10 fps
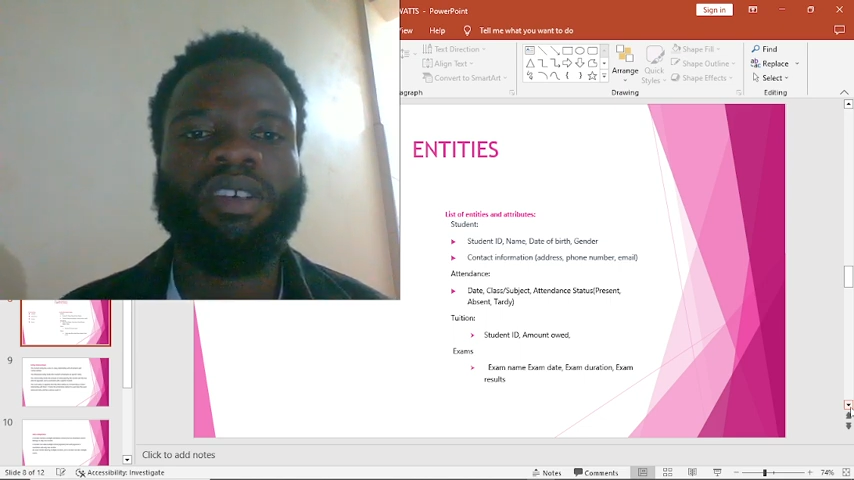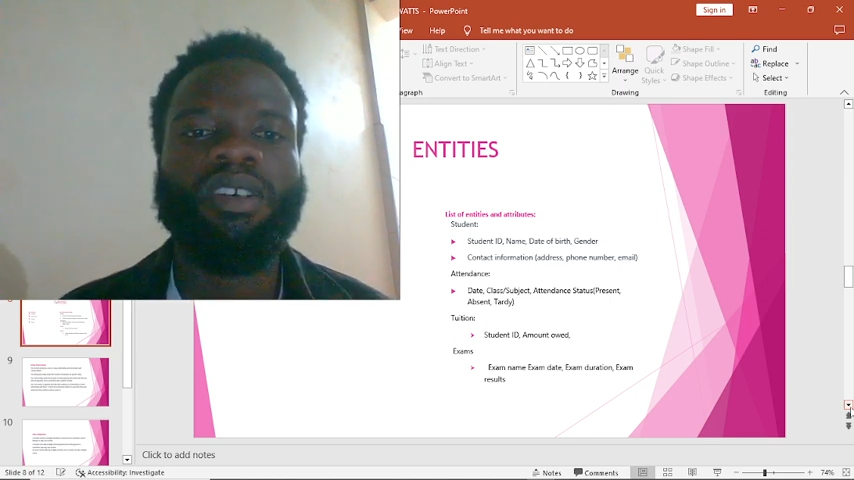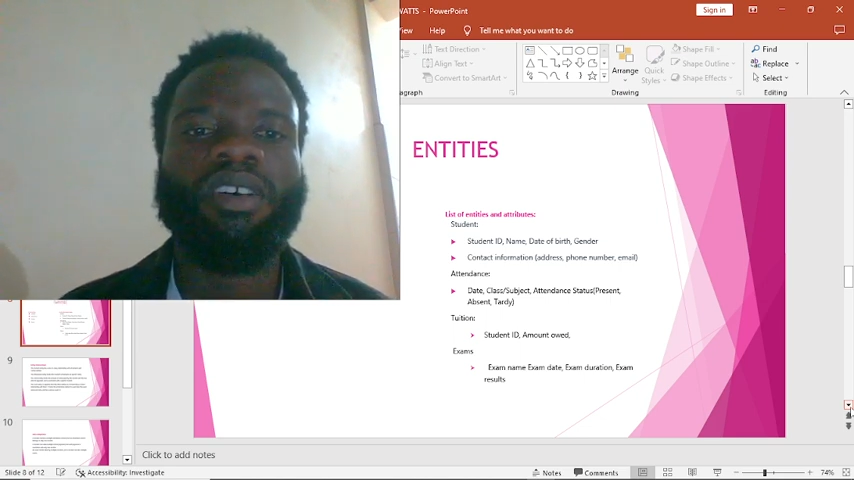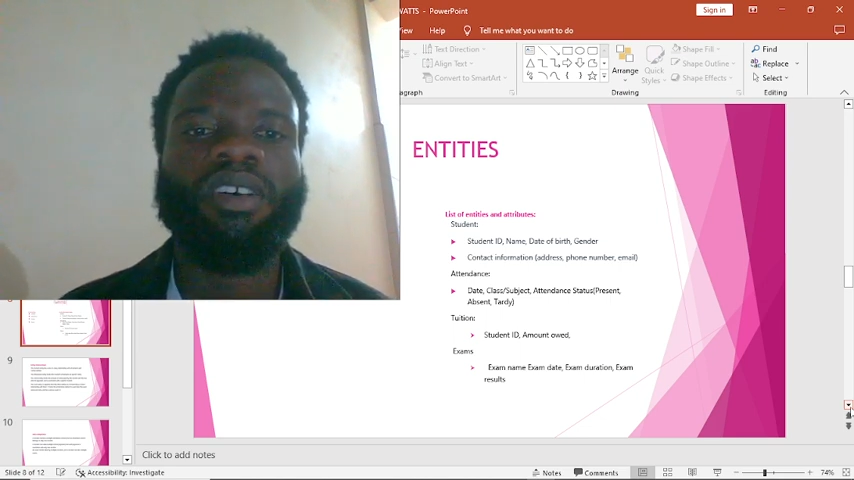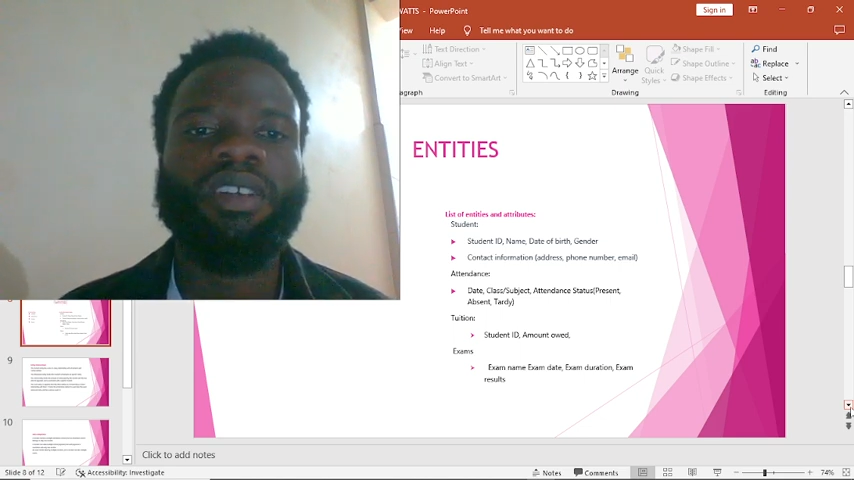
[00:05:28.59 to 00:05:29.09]

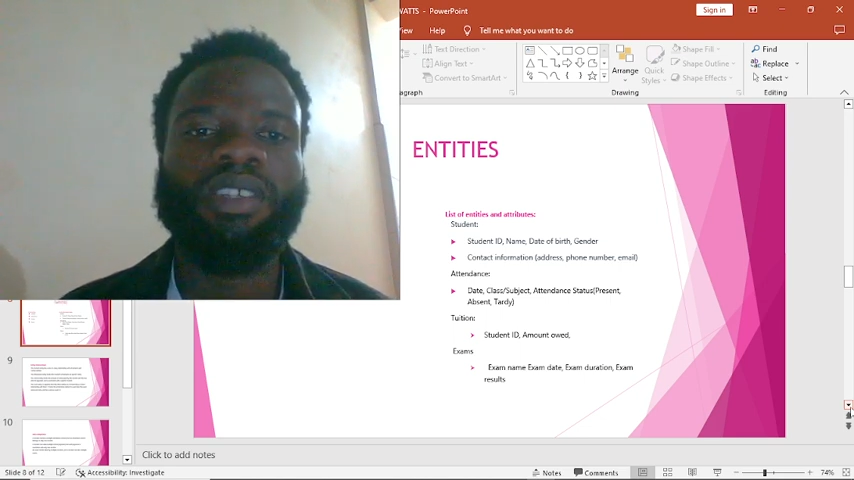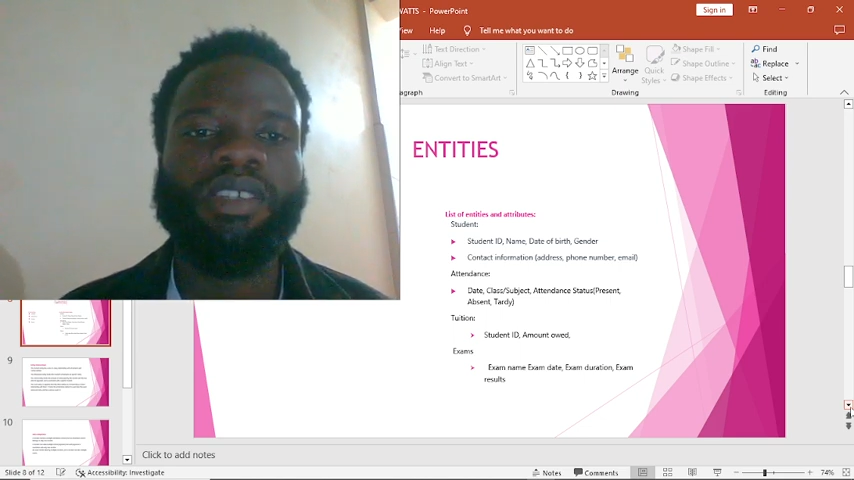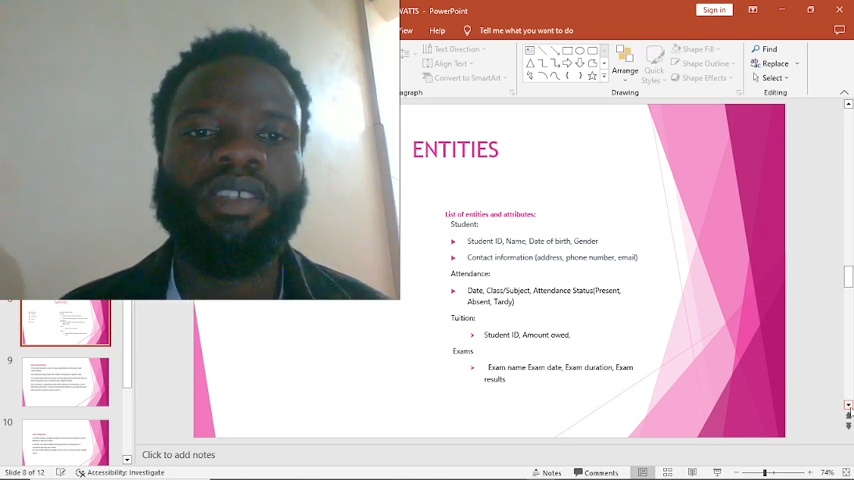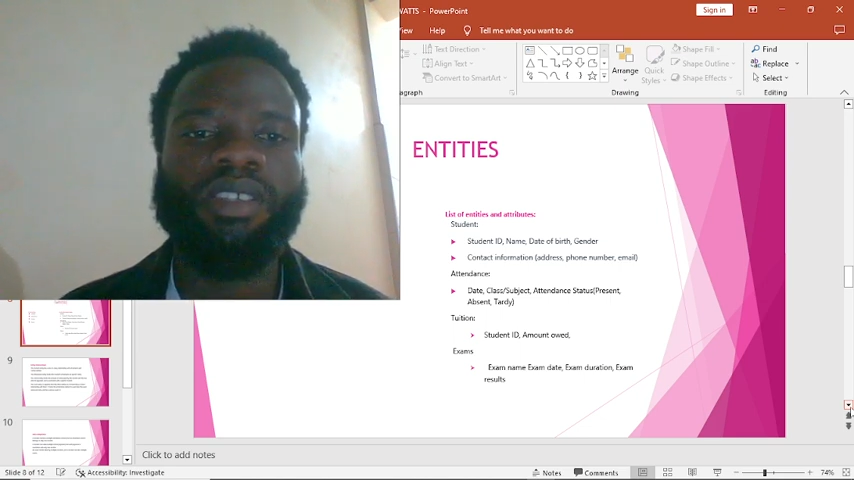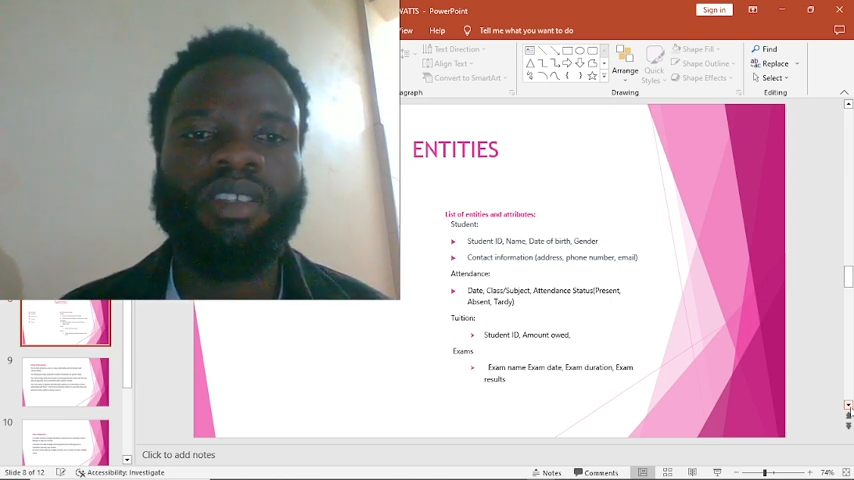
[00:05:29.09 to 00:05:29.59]

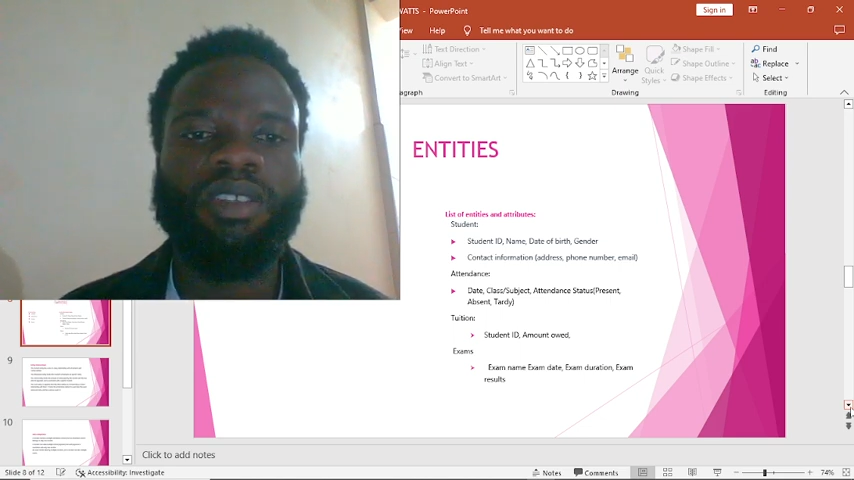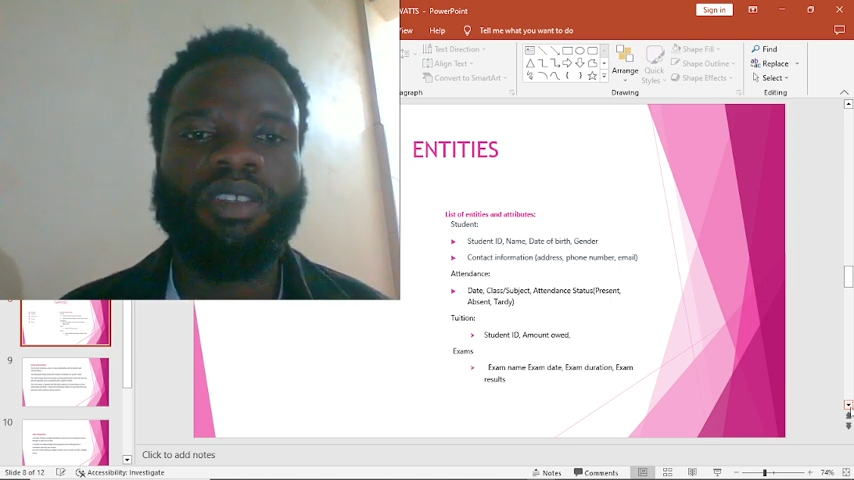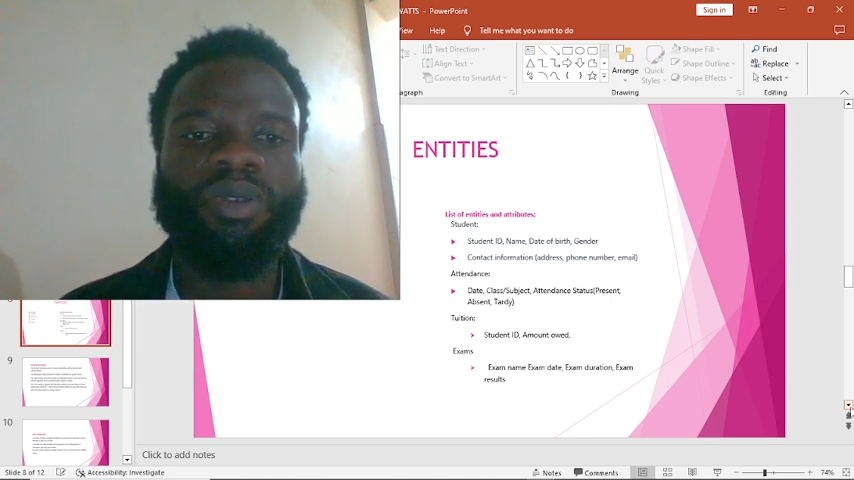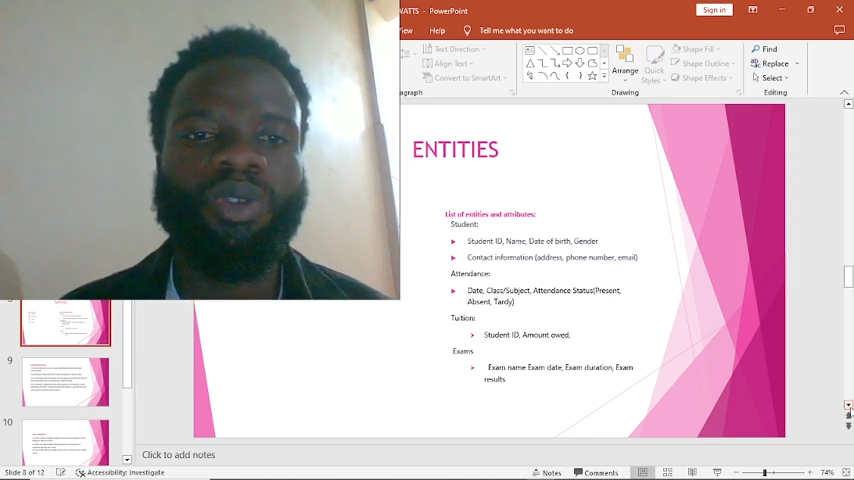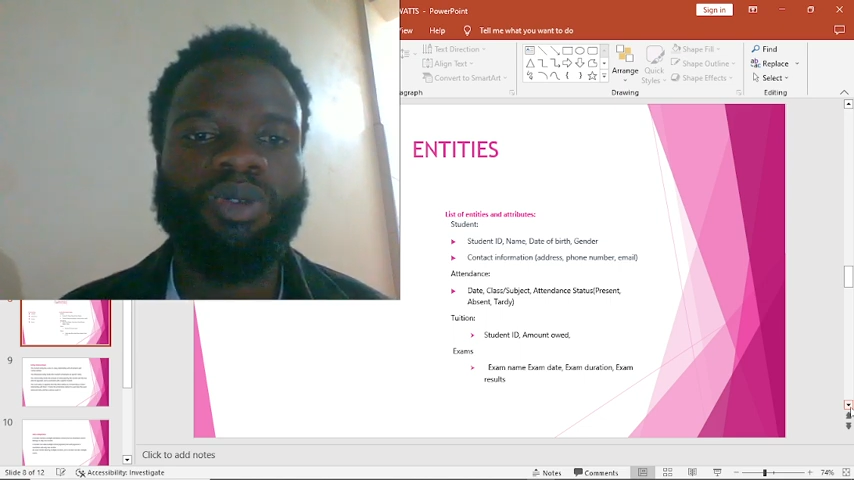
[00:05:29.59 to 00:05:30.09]
attendance,
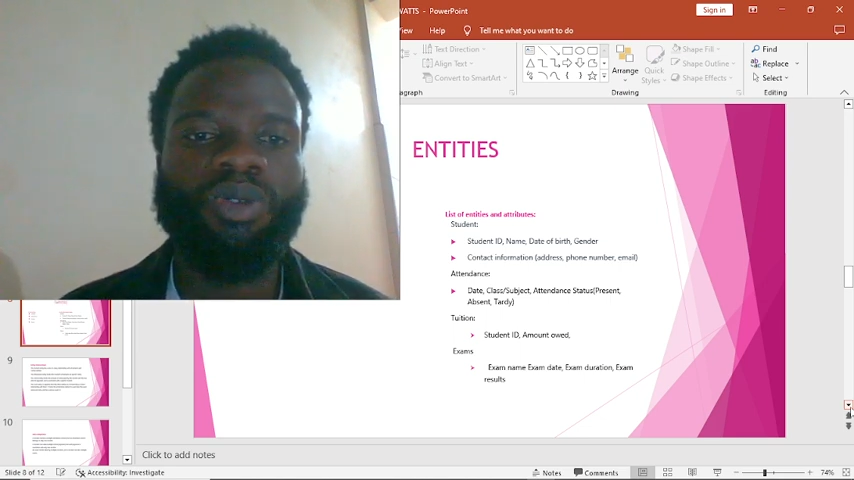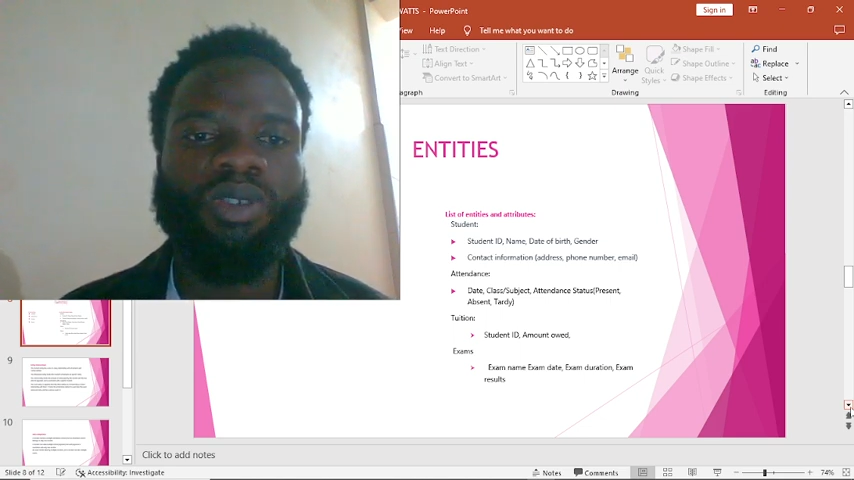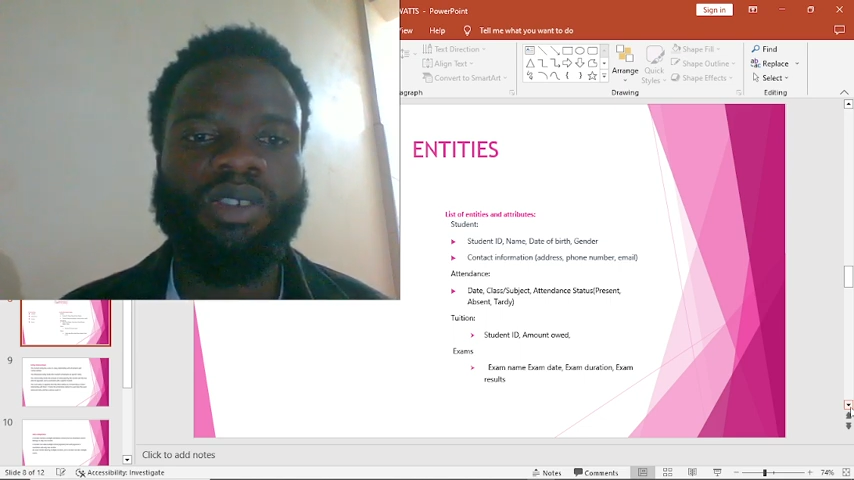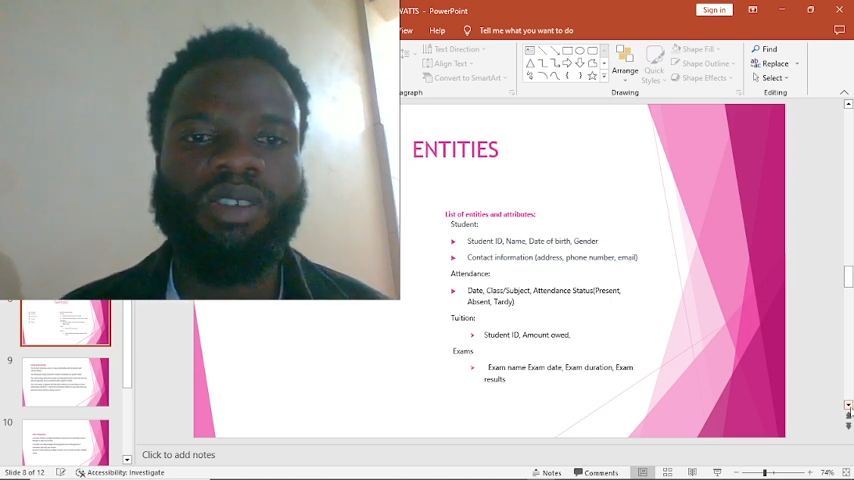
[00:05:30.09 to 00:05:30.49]
tuitions,